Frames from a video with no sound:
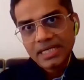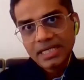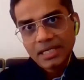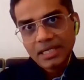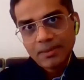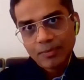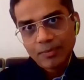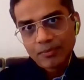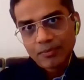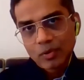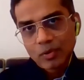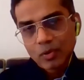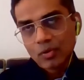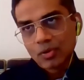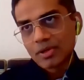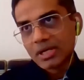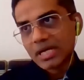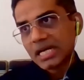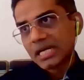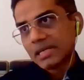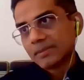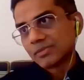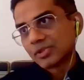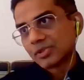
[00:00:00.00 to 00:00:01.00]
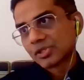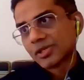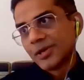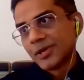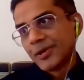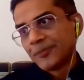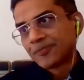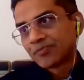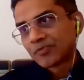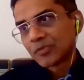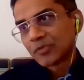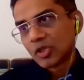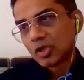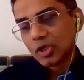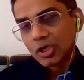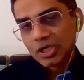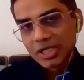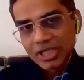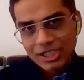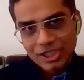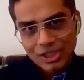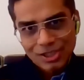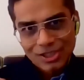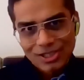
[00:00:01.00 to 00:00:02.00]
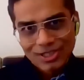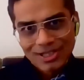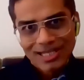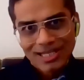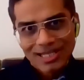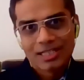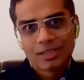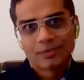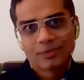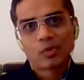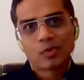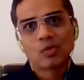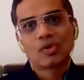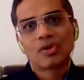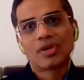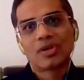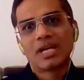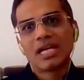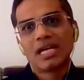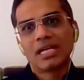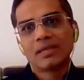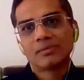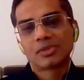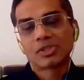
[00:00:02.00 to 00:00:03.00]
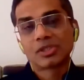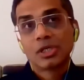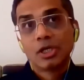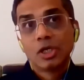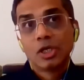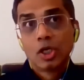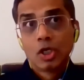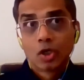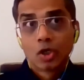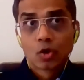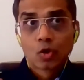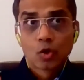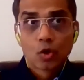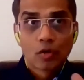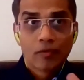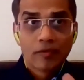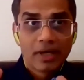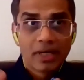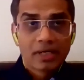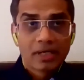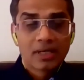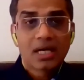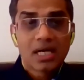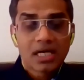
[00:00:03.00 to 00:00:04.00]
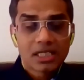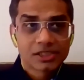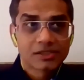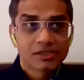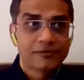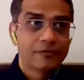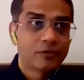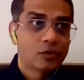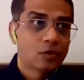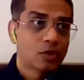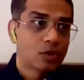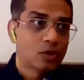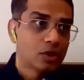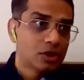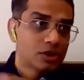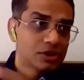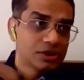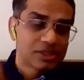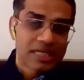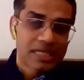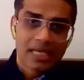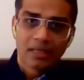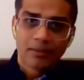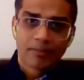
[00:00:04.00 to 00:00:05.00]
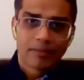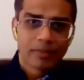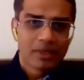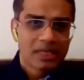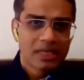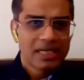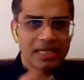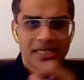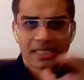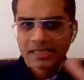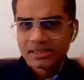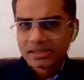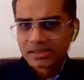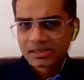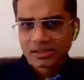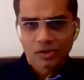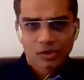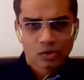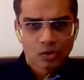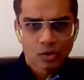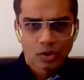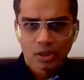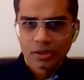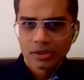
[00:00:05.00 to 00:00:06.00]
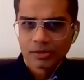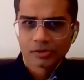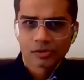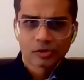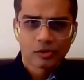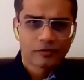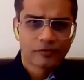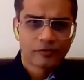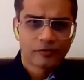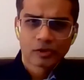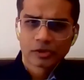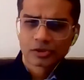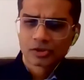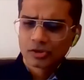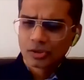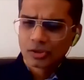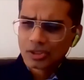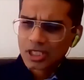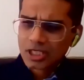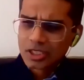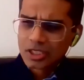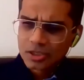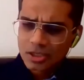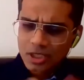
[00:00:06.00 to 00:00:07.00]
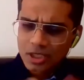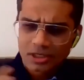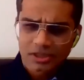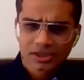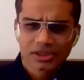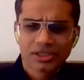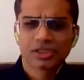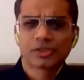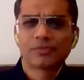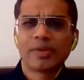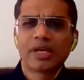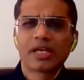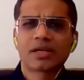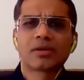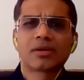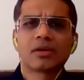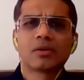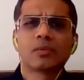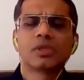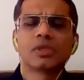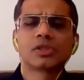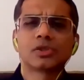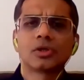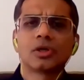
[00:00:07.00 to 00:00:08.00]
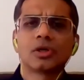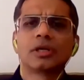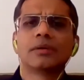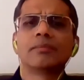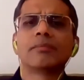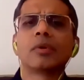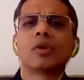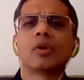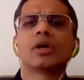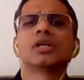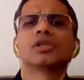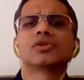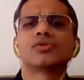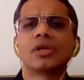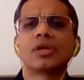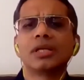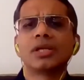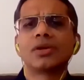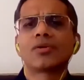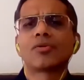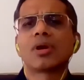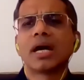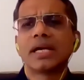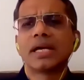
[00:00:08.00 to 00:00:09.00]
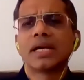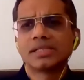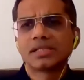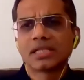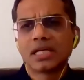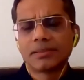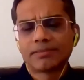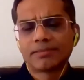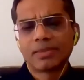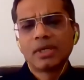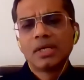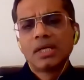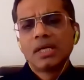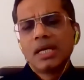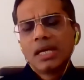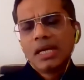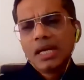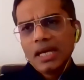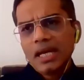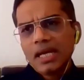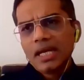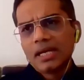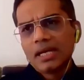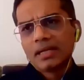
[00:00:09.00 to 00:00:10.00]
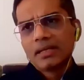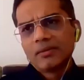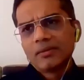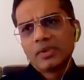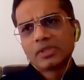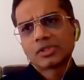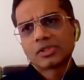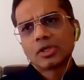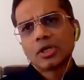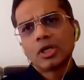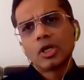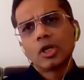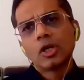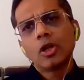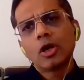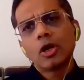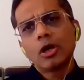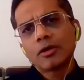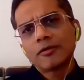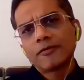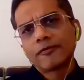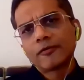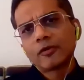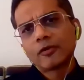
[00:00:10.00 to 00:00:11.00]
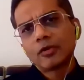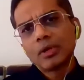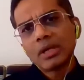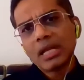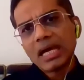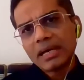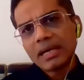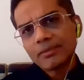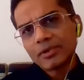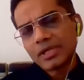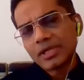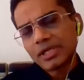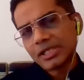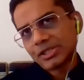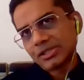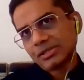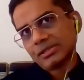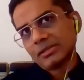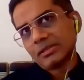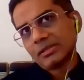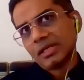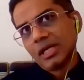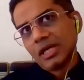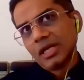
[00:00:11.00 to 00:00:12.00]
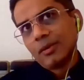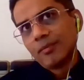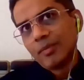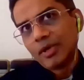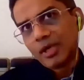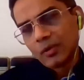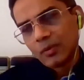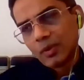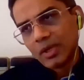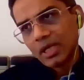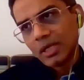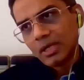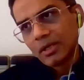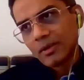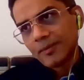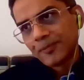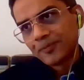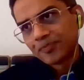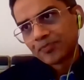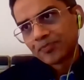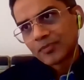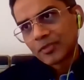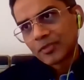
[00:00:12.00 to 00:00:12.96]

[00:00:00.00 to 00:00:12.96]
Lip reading: EAP programs, digital health programs, COVID task force, helplines, so on and so forth. So across the spectrum, we saw employers really rise up, and we saw a lot of collaboration between